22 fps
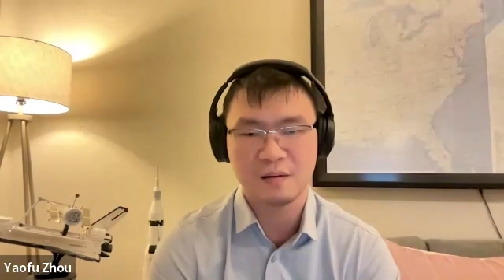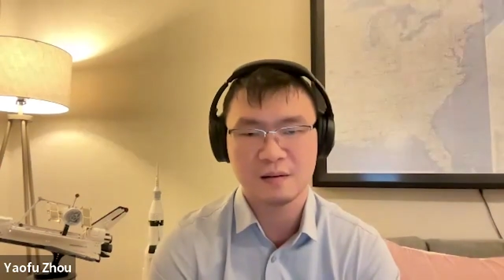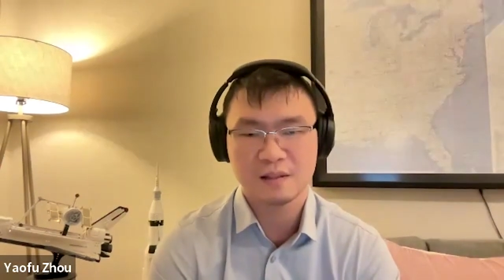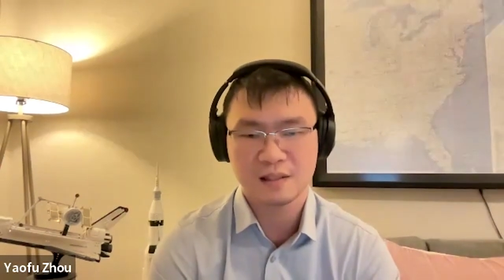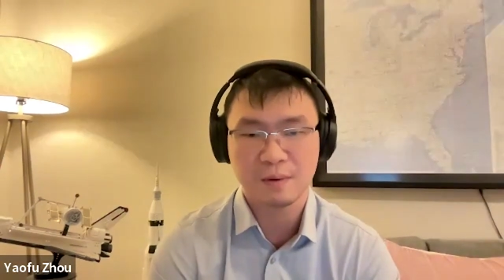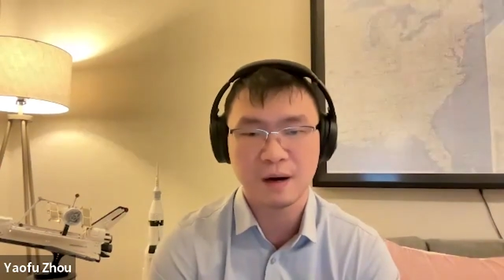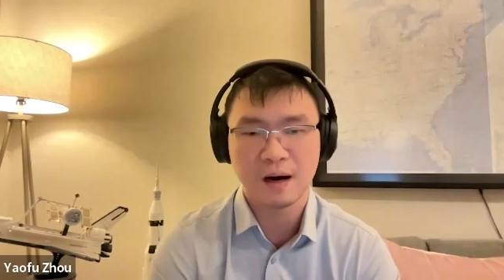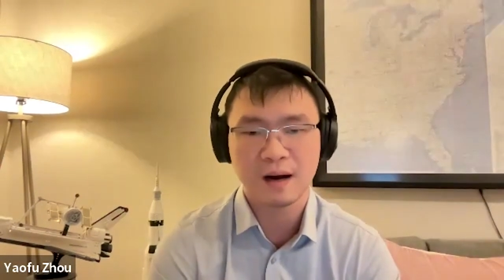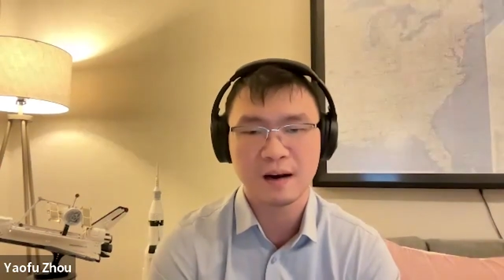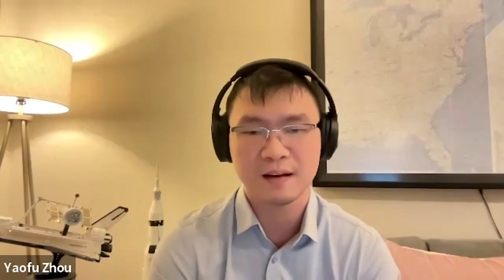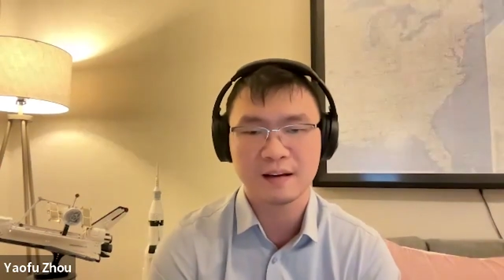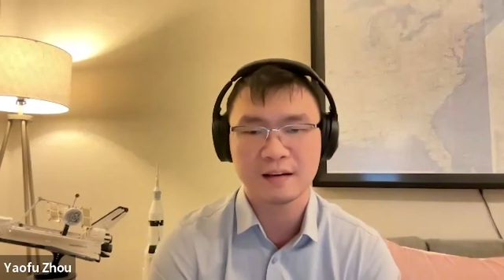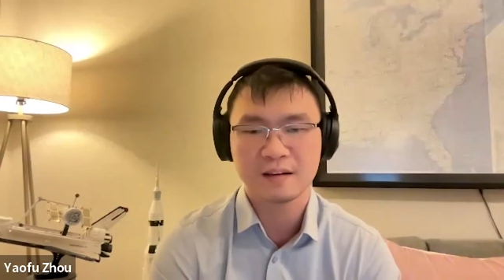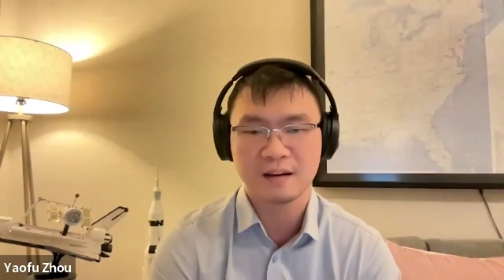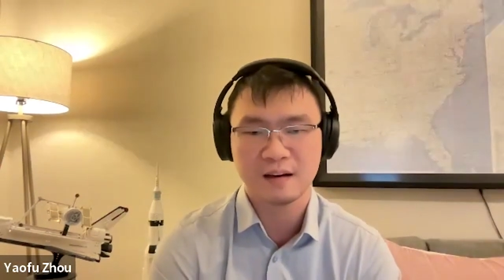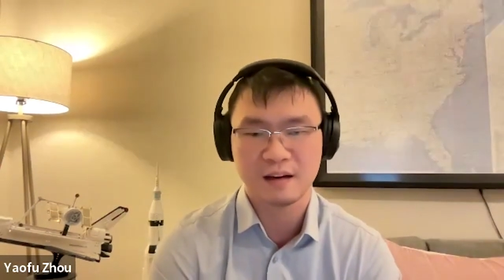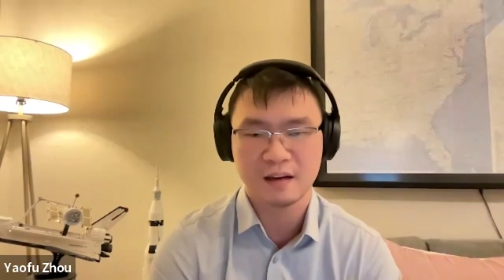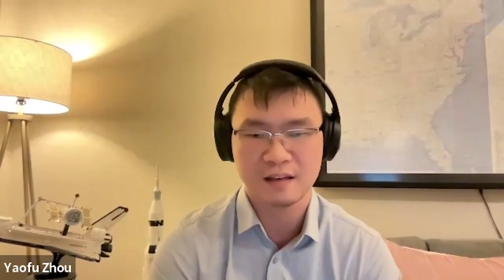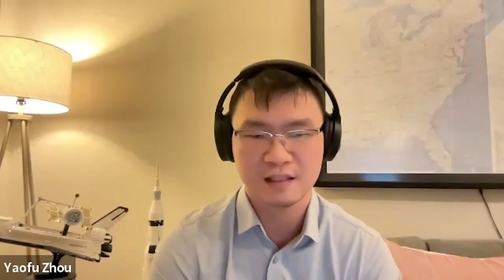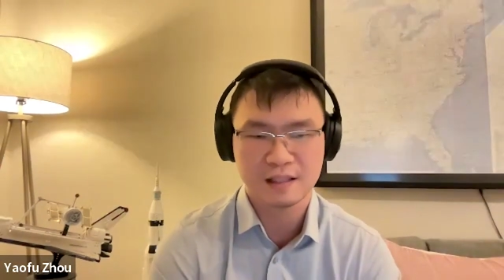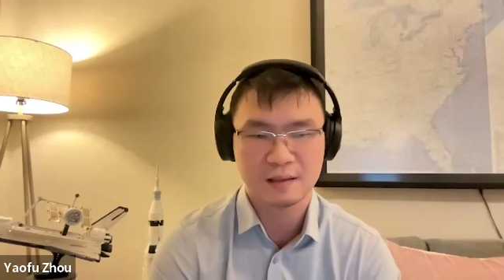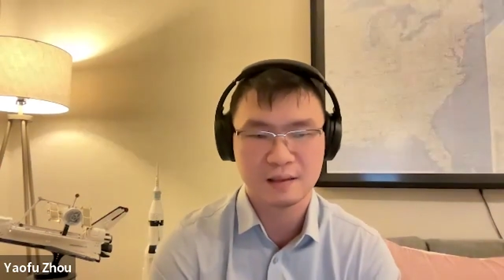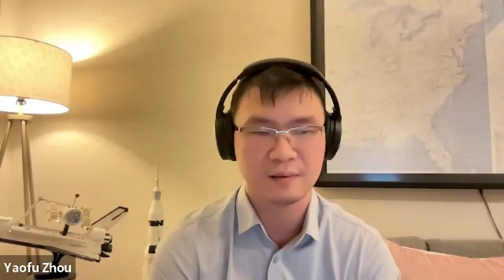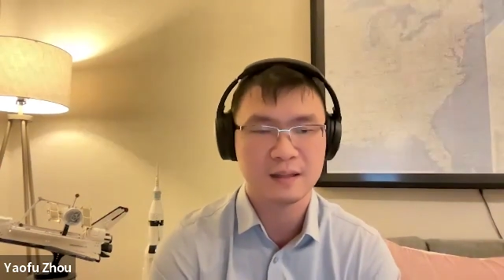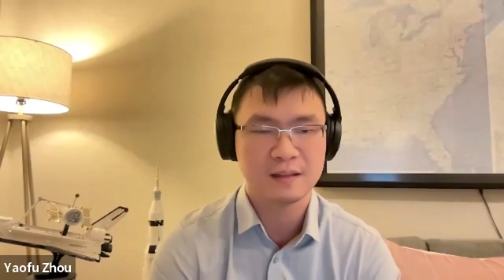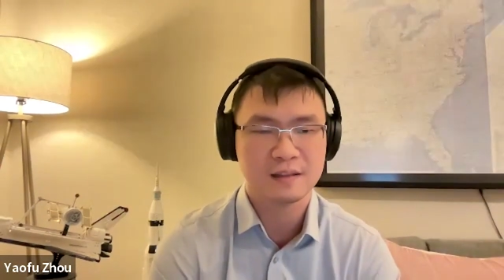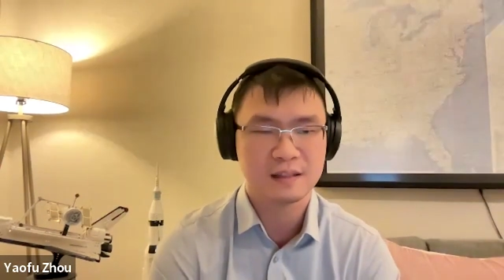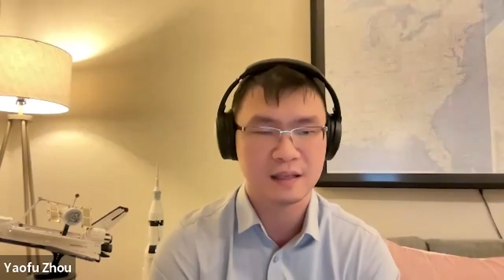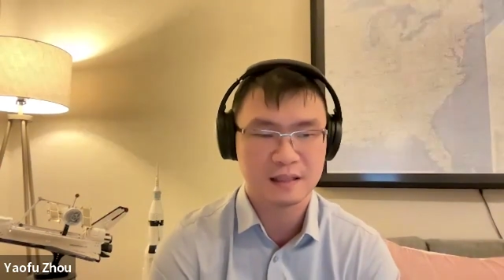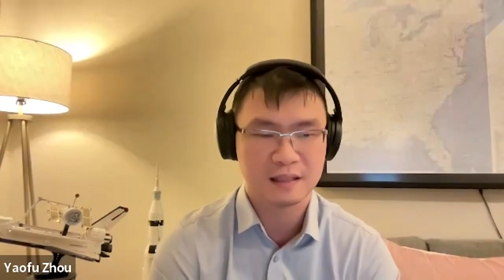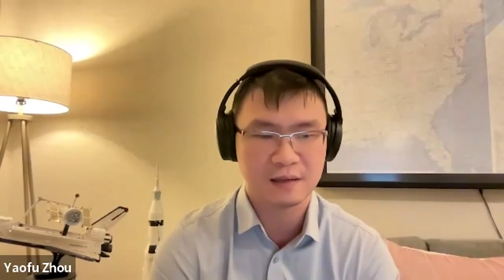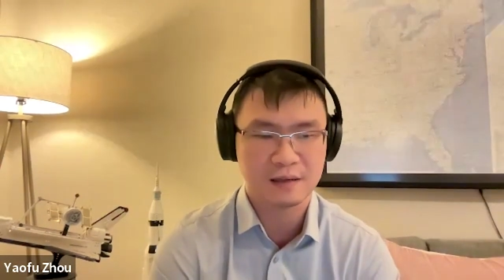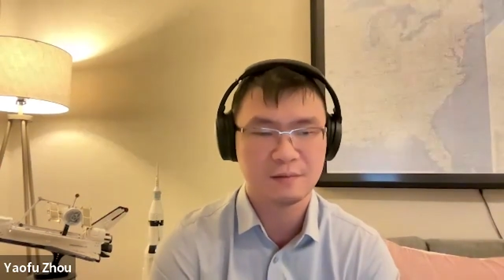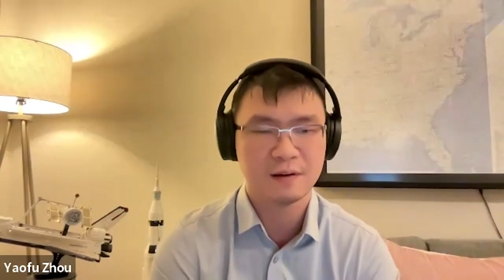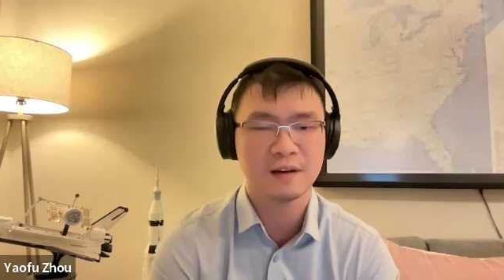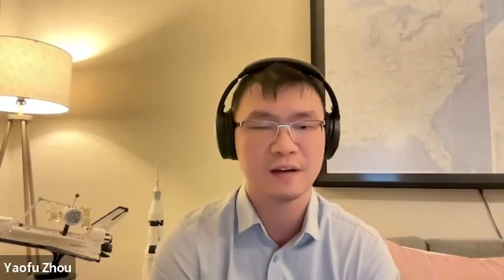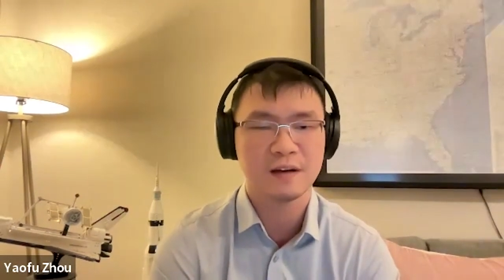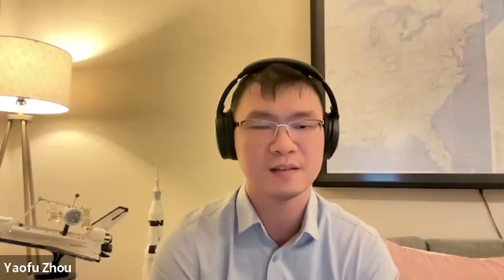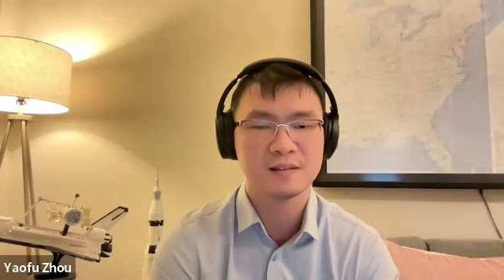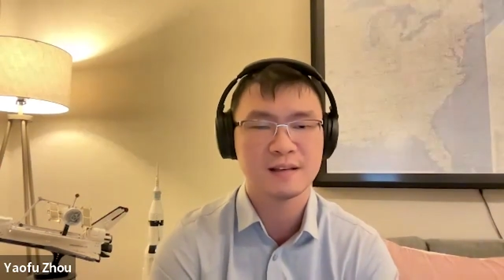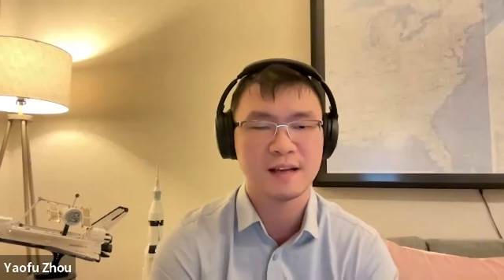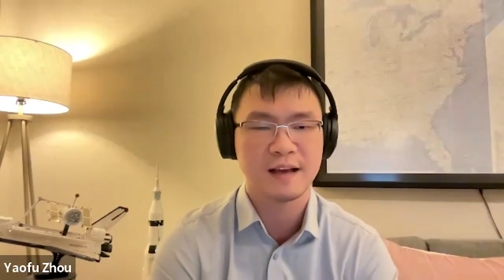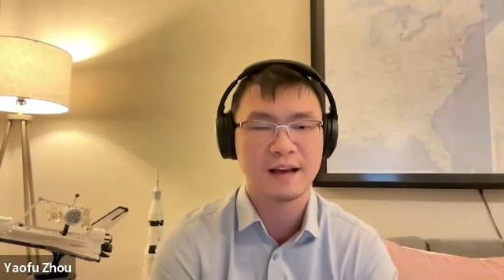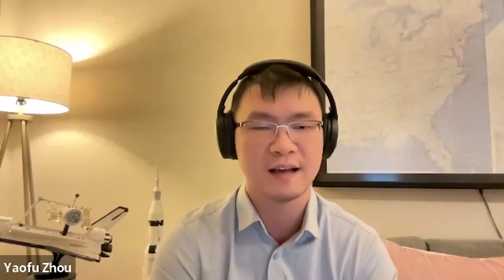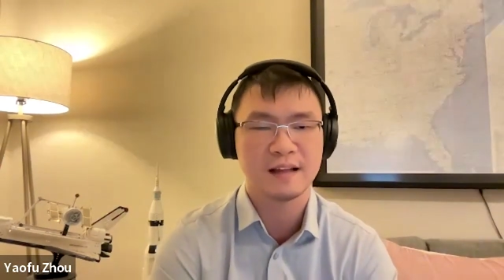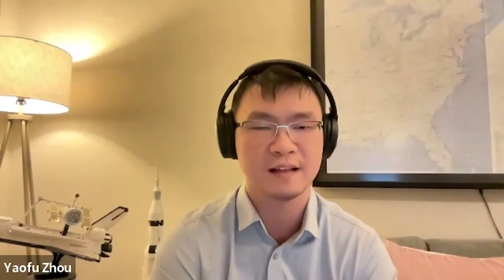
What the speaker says: symbolic significance,